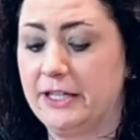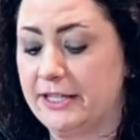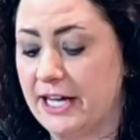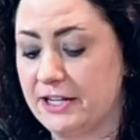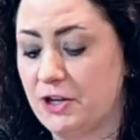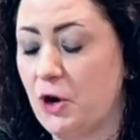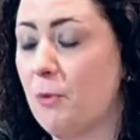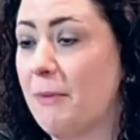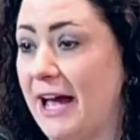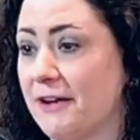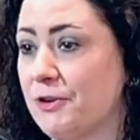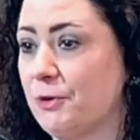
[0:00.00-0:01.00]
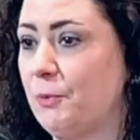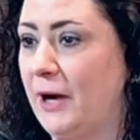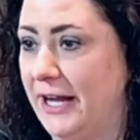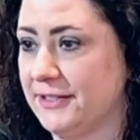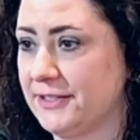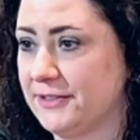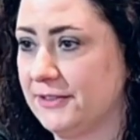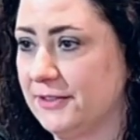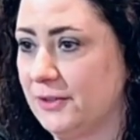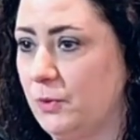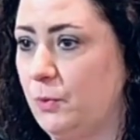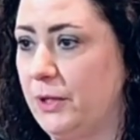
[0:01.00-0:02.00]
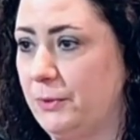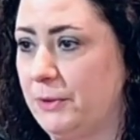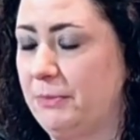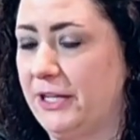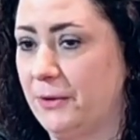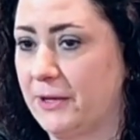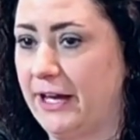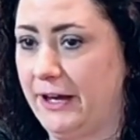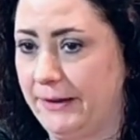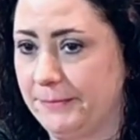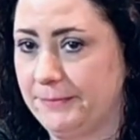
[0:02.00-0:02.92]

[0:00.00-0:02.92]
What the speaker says: that no matter what, we would be okay.